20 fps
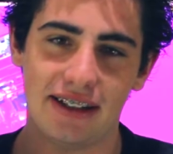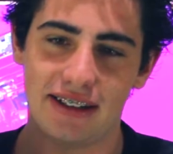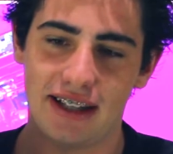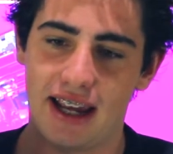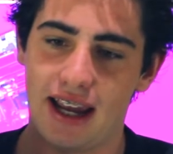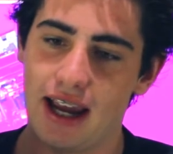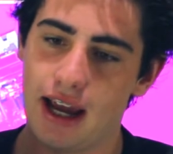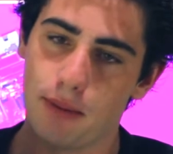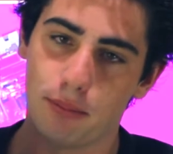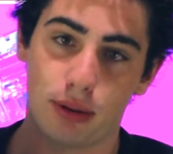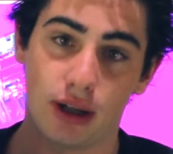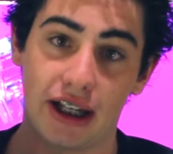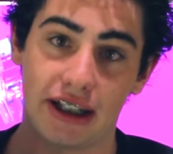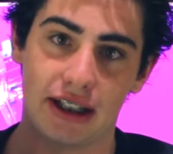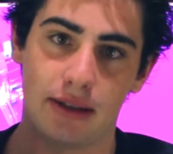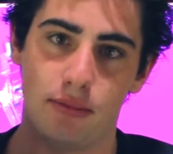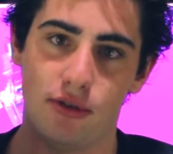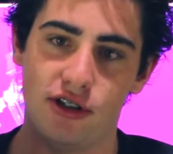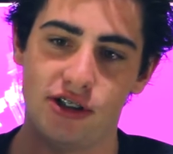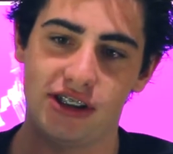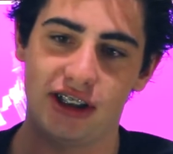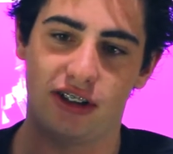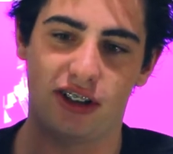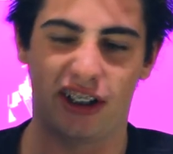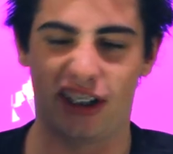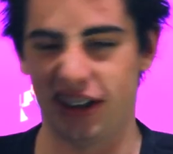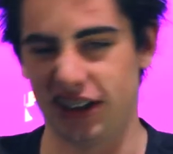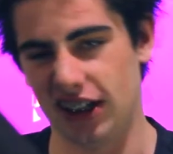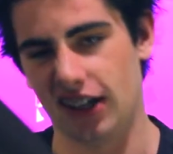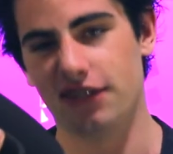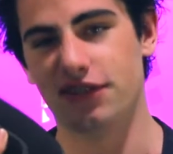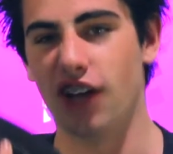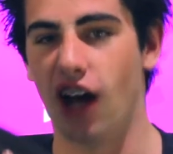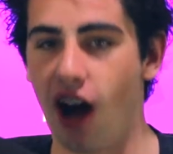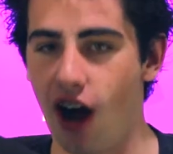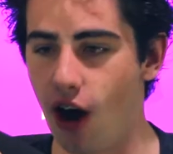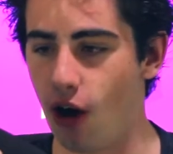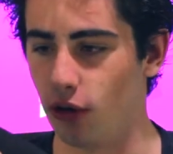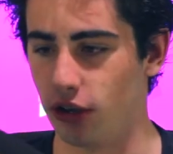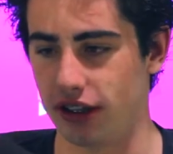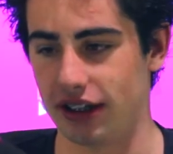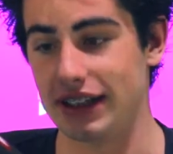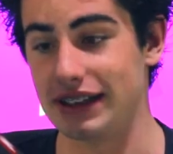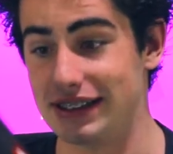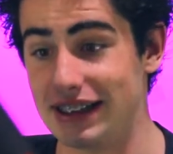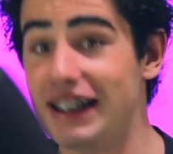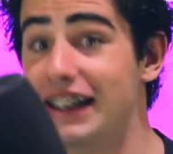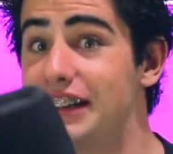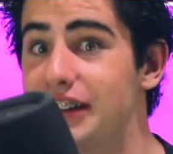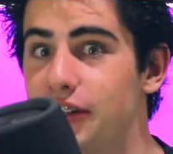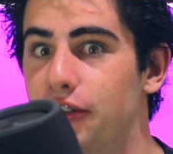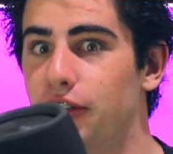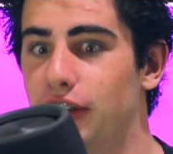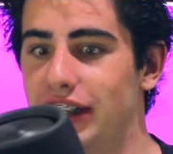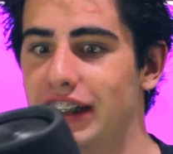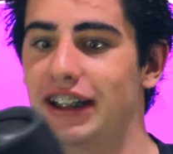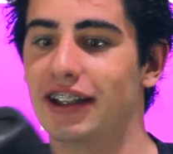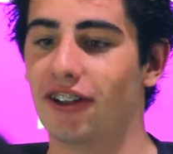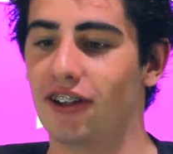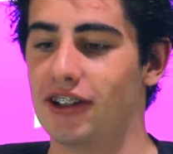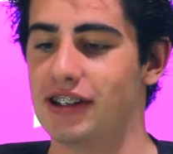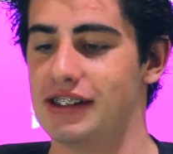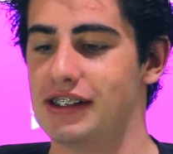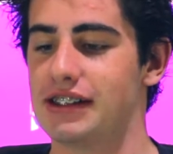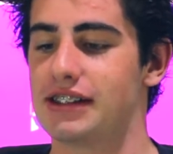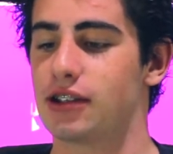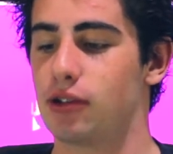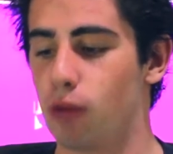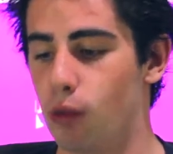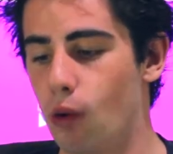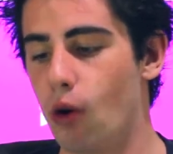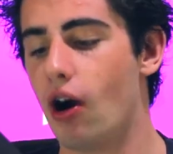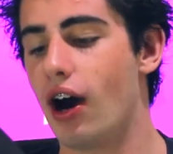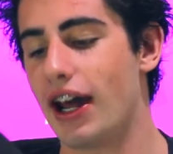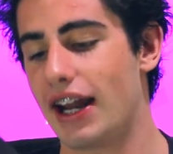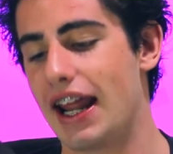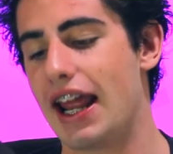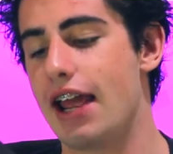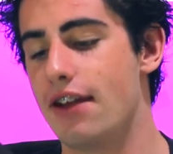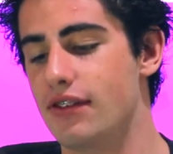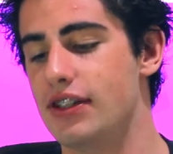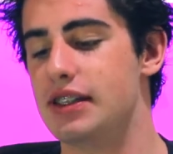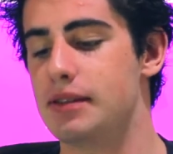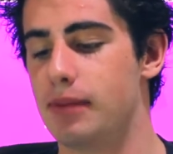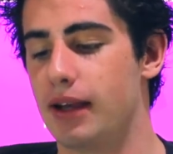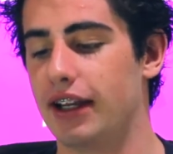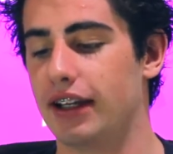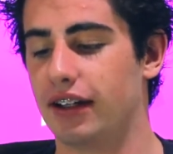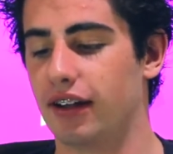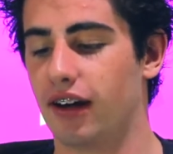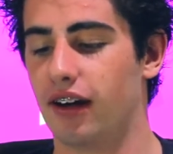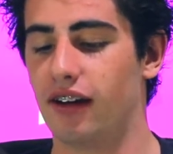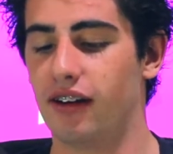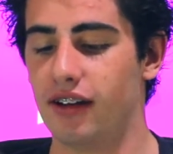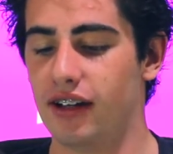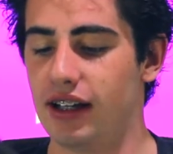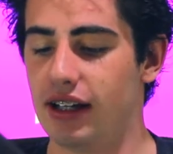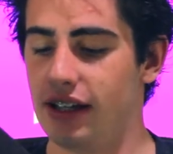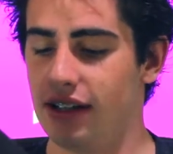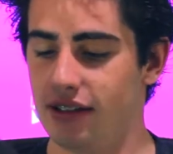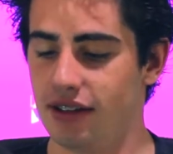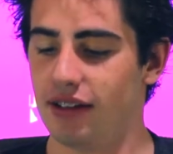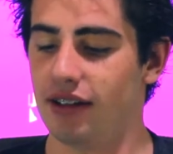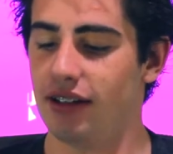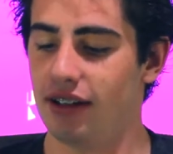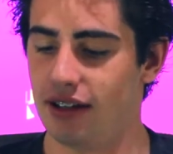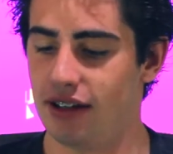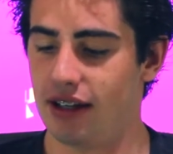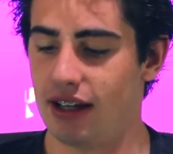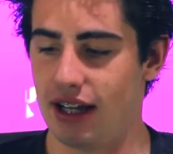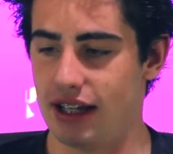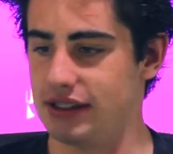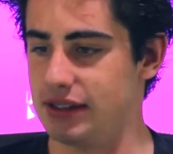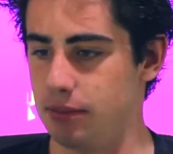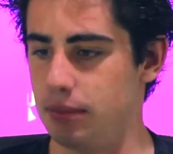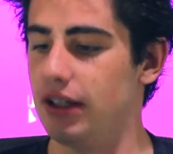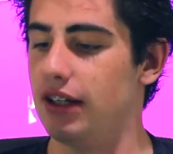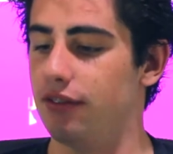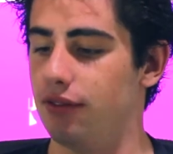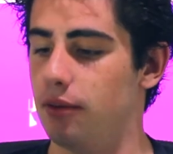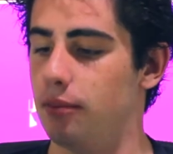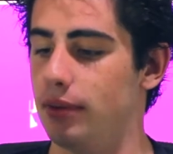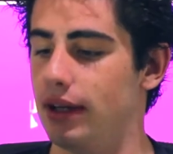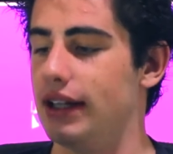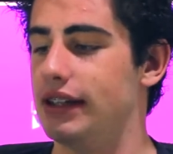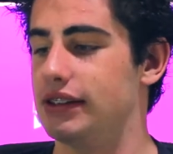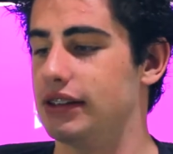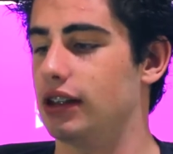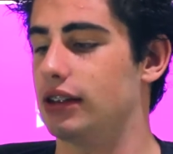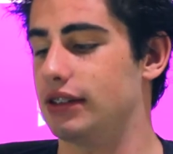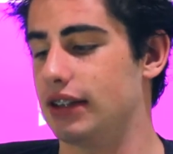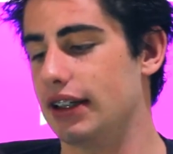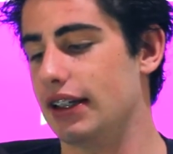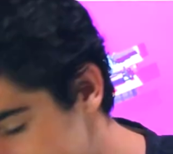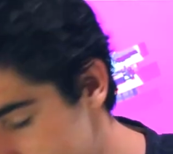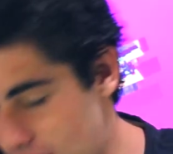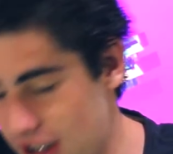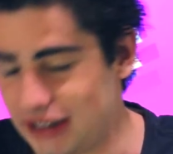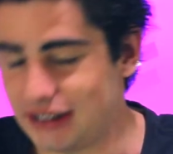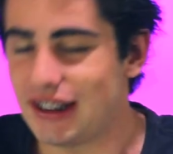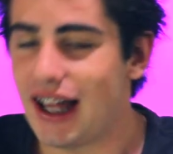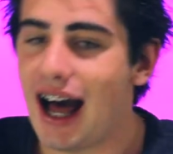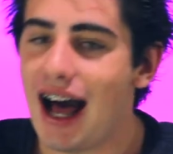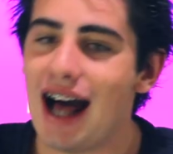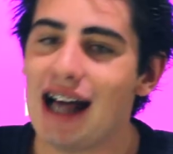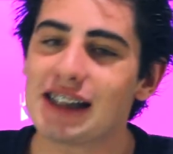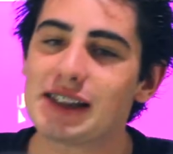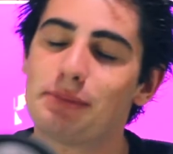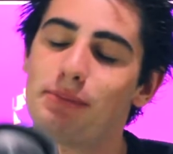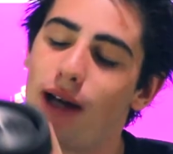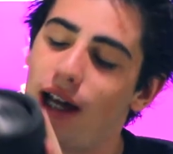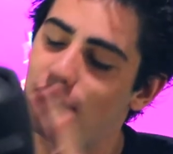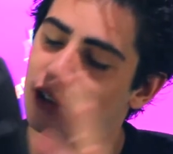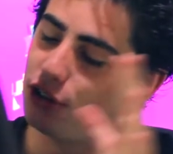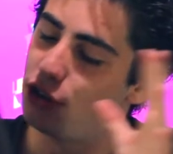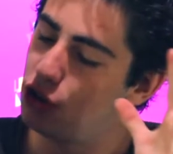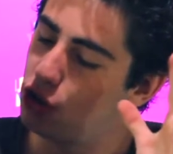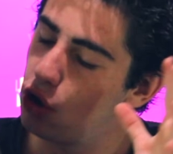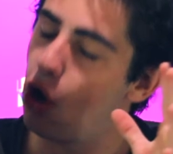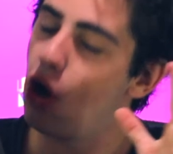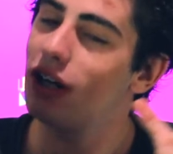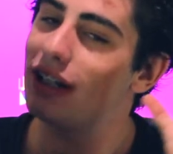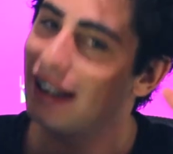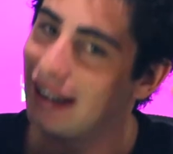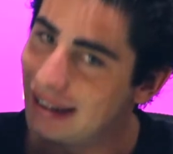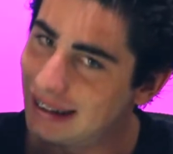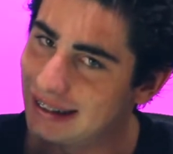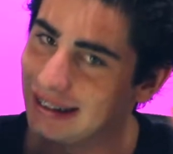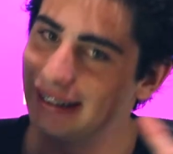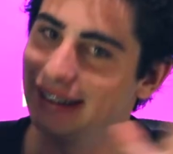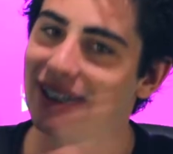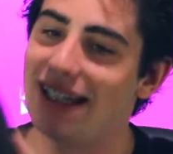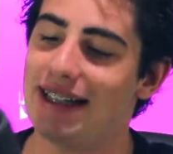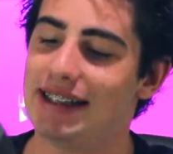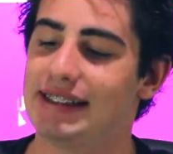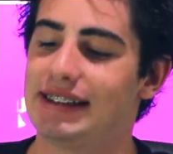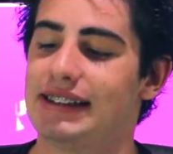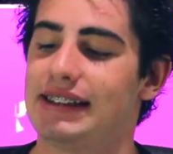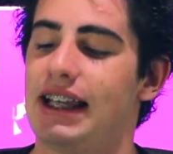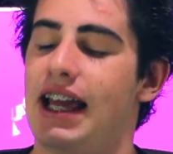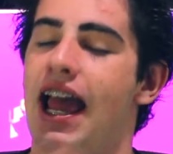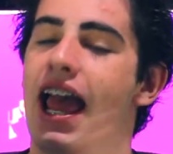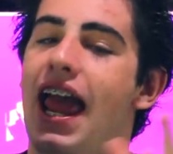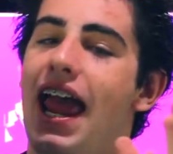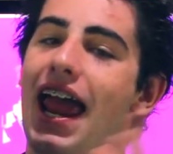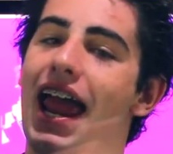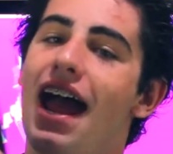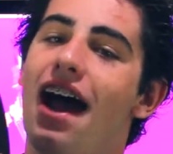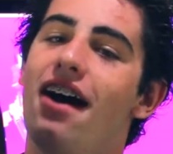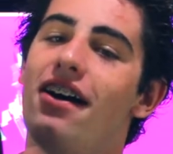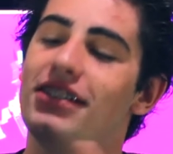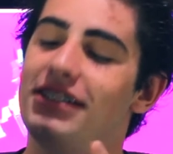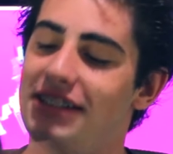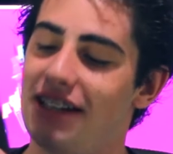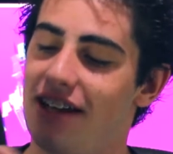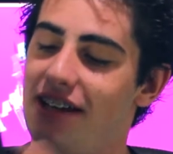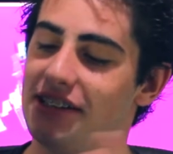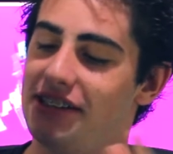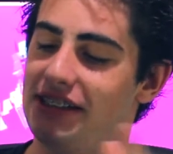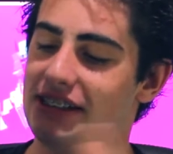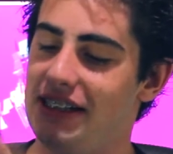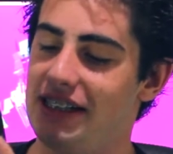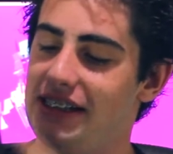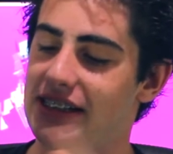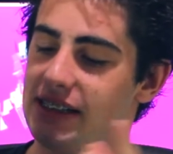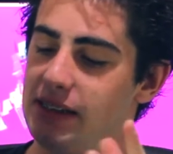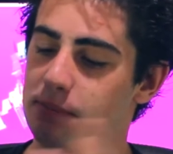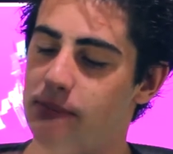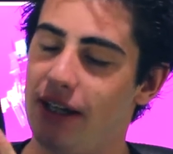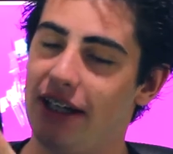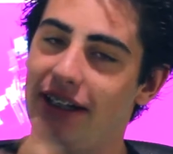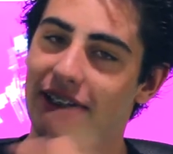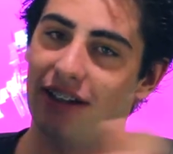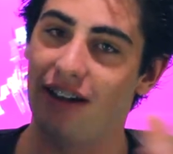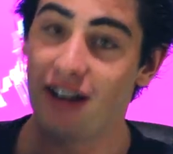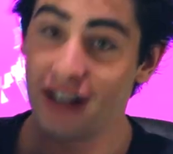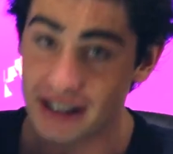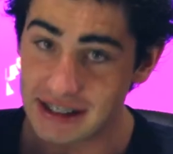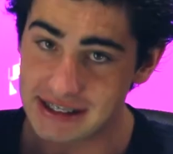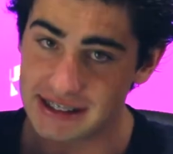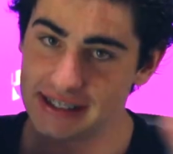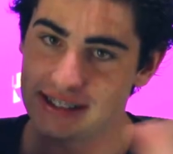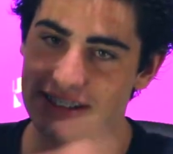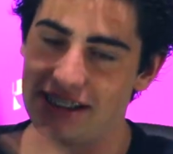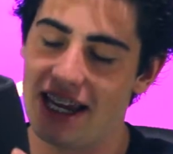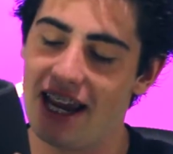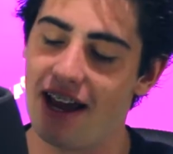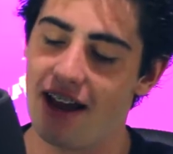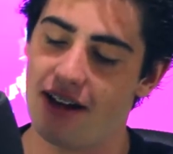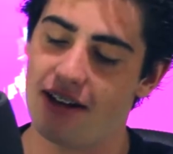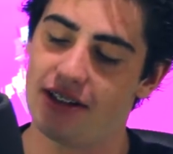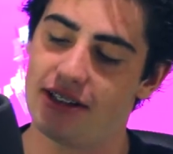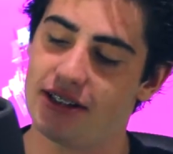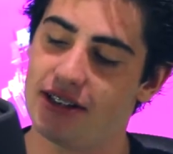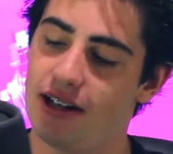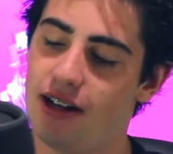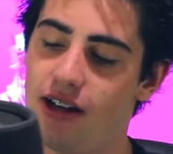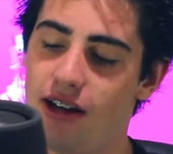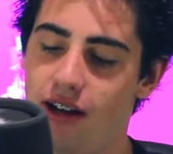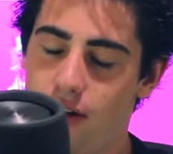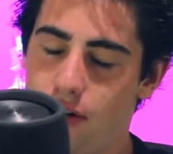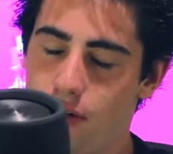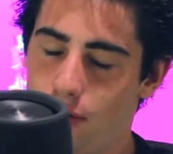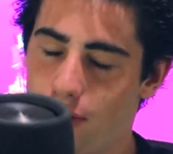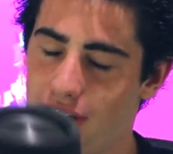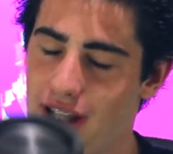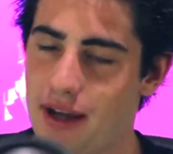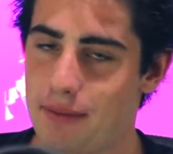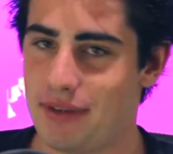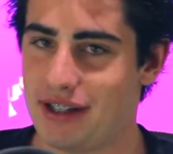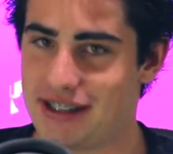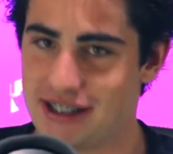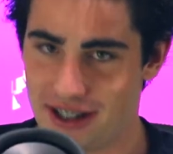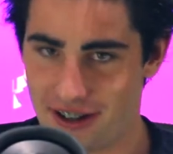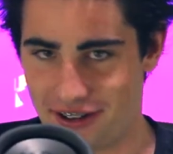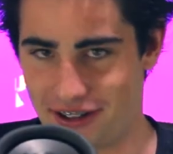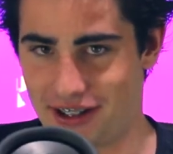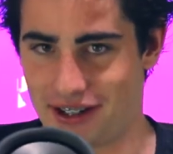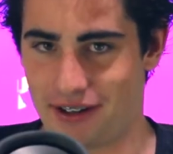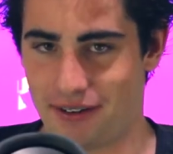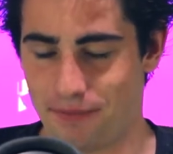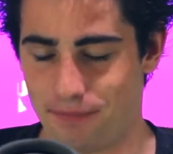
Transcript: there and play your music. Like, you don't have to hold it because it is 2 kilos. It's quite a heavy speaker. It's a bit of a beast, I'll tell you. Right, last but not least, how does this speaker sound? Well, let me tell you,